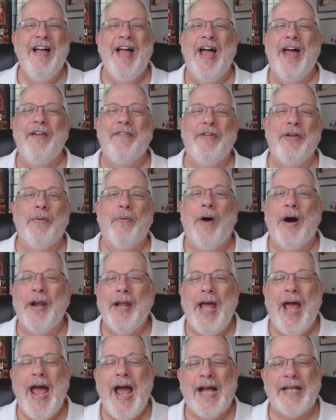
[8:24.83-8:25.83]
And if you
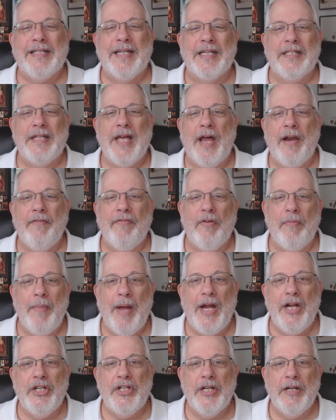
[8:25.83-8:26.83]
want to access that
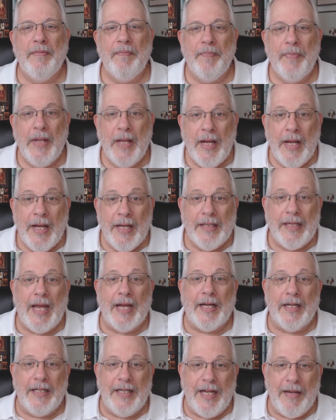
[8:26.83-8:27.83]
information,
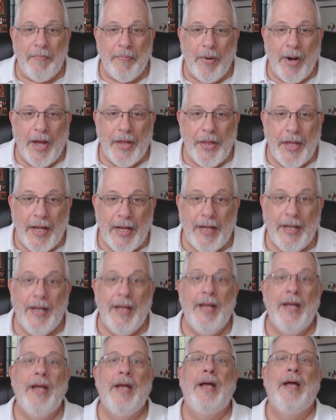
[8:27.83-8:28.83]
take a deep breath.
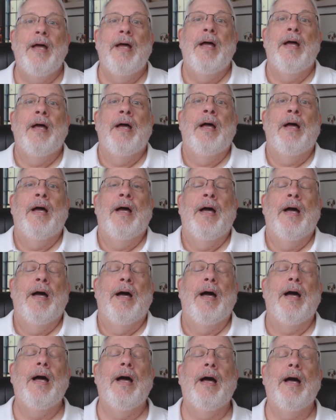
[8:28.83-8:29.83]

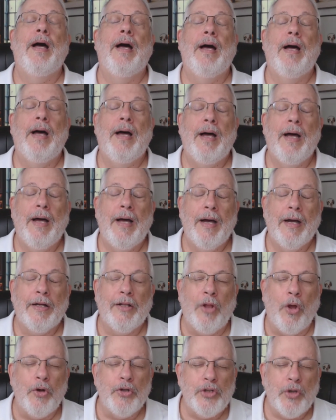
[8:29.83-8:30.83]

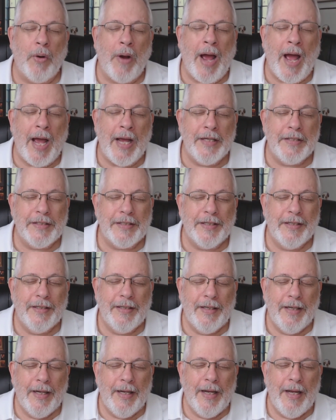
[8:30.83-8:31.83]
Close your eyes.
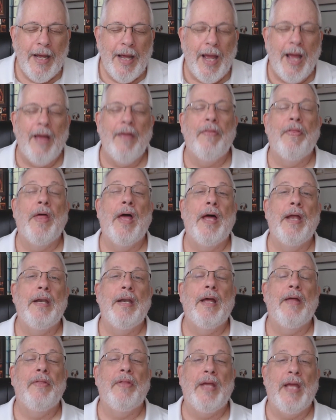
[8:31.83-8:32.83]
And
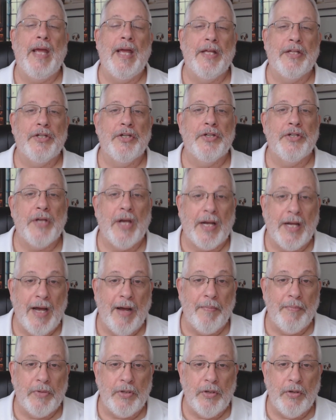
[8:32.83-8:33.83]
then the answers
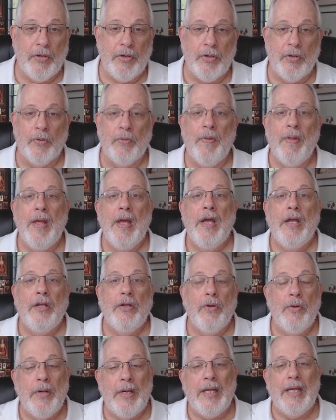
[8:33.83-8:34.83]
come to you.
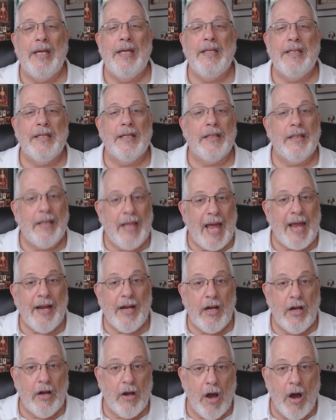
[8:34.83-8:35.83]
You need to
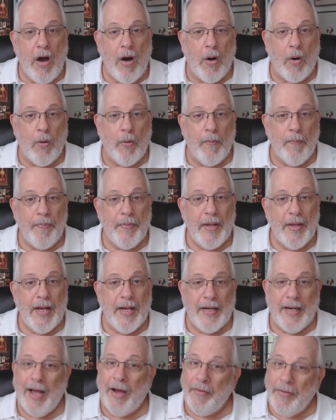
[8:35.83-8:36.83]
let go.
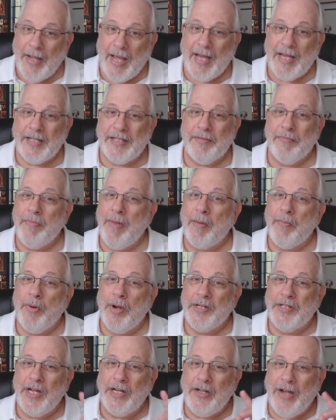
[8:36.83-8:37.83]
Now, yes, remember
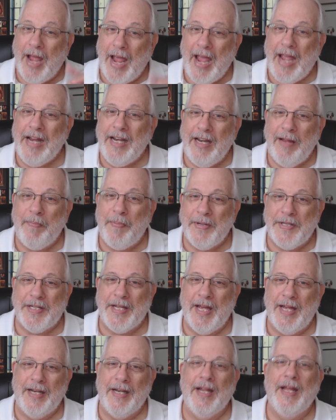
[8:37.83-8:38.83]
I said you're
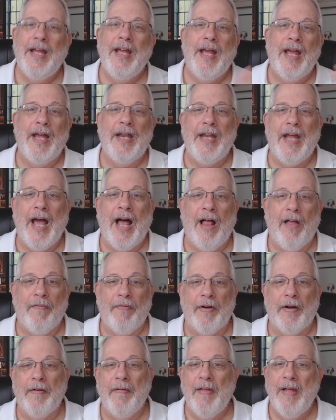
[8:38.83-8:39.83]
80% in the
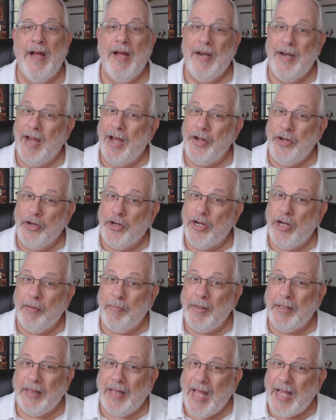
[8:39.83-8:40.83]
alpha. Now, you could
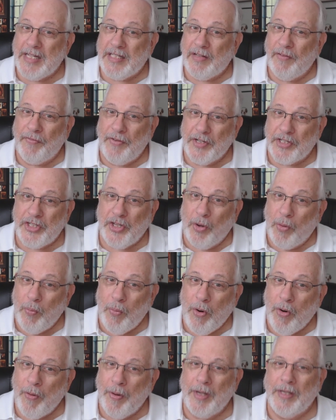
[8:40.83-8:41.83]
be less if you're still
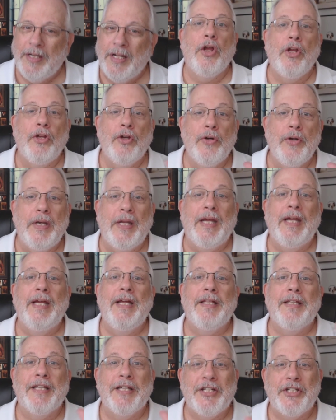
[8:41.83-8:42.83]
worried. You
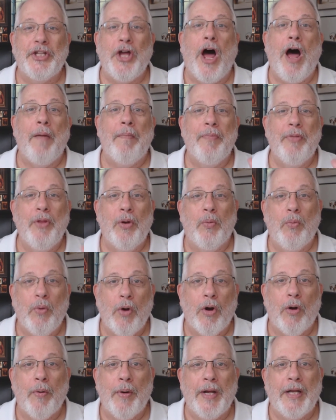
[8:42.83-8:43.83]
need to stop the
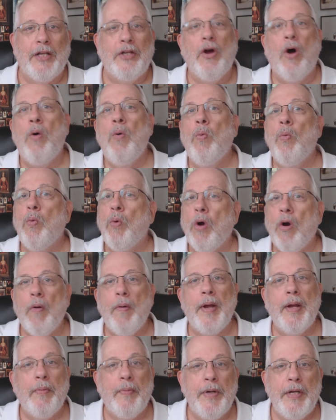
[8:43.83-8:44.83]
worry. Don't
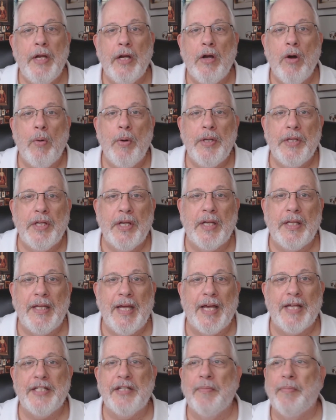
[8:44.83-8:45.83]
worry when you go into the
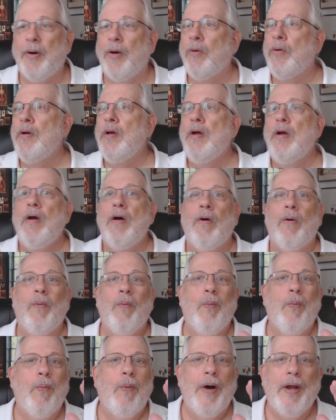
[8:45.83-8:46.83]
test about,
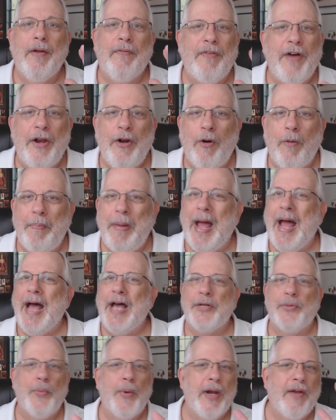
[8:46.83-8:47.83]
what if I don't
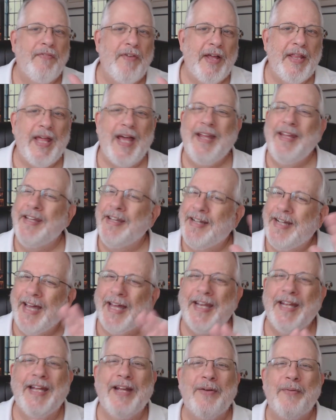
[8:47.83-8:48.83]
pass? What if that? You
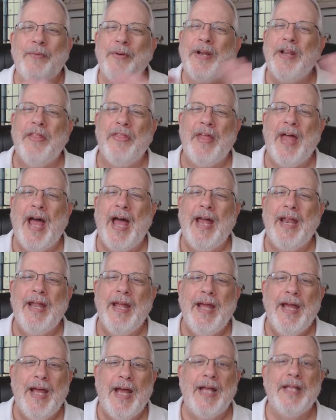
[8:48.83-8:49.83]
got to get rid of that
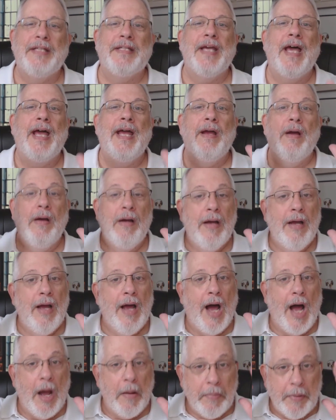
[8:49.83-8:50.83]
and say,
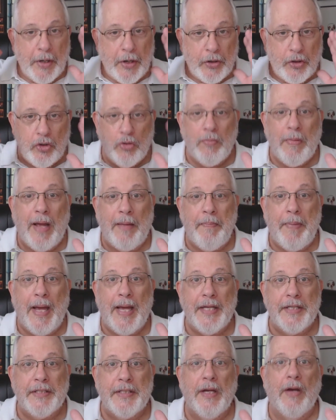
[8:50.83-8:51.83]
I'm going to do my
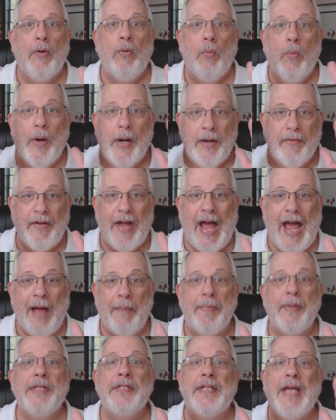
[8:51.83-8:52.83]
best. Whatever
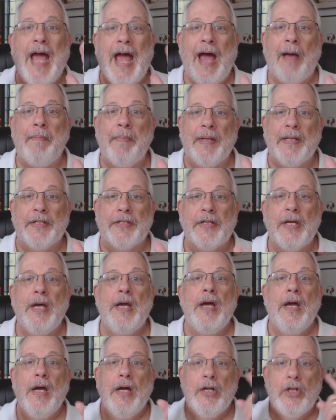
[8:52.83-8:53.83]
happens, happens.
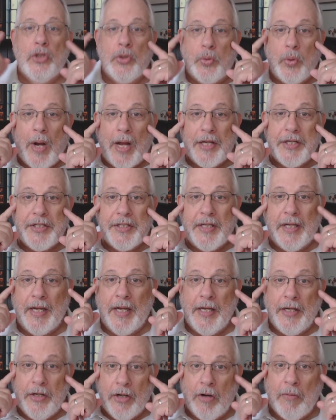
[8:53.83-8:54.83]
Trust
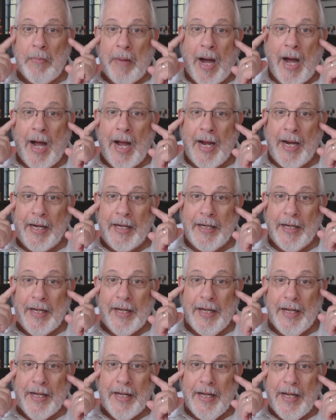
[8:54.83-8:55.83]
in your mind.
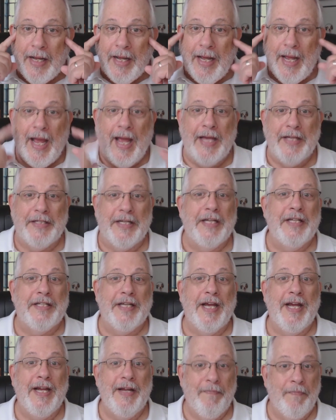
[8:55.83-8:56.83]
As they
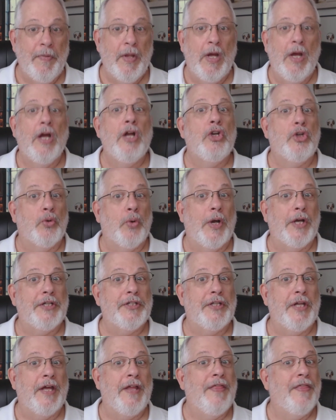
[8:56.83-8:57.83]
say,
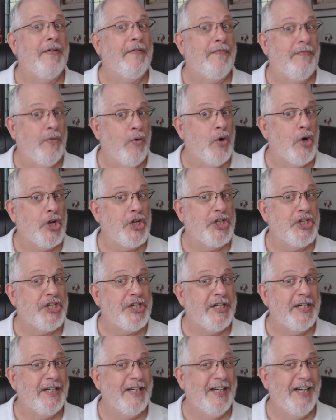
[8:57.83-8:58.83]
trust in the force.